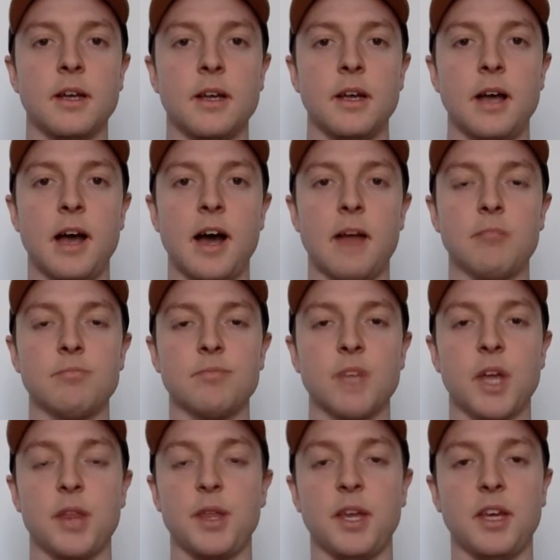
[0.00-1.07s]

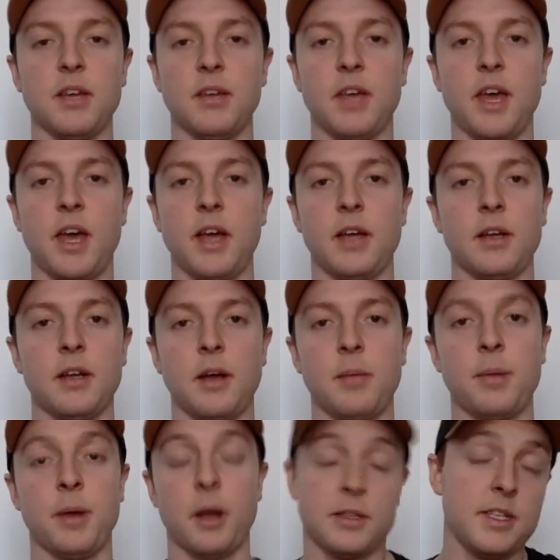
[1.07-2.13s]
I think,
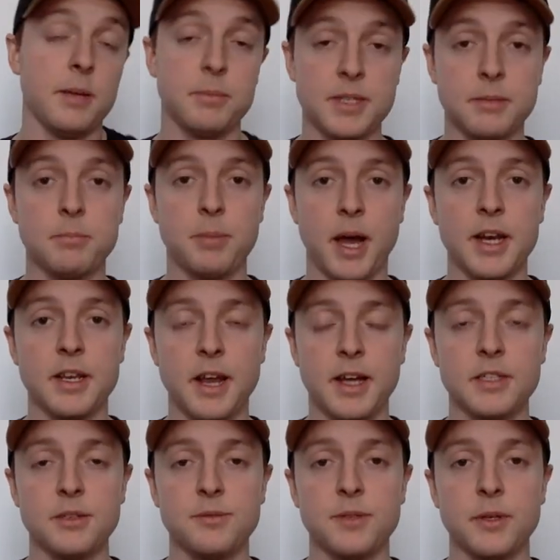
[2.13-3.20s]
I tipped Paddy
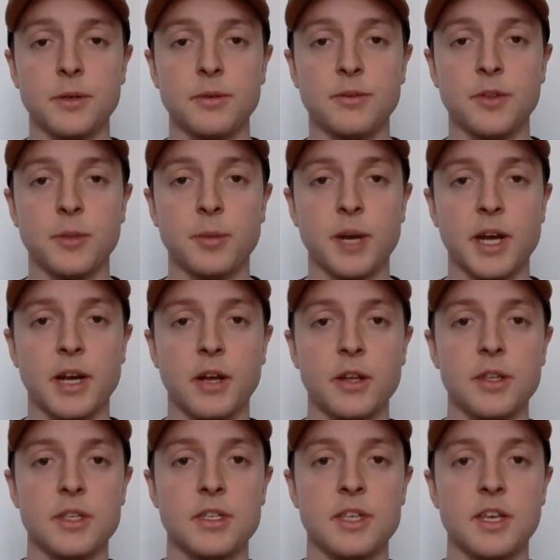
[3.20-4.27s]
Dangerfield for the Brownlow
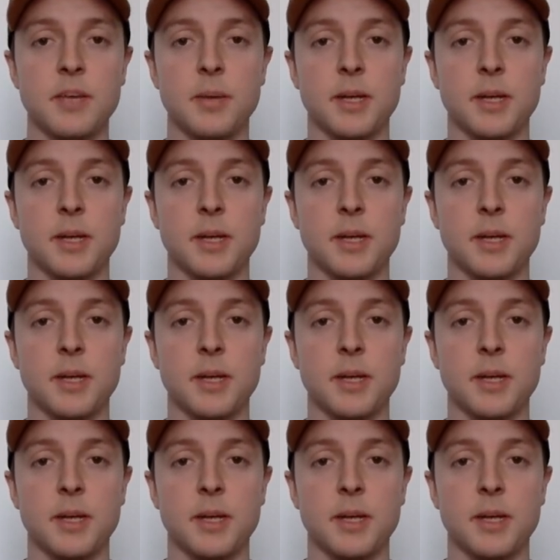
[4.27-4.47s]
this year,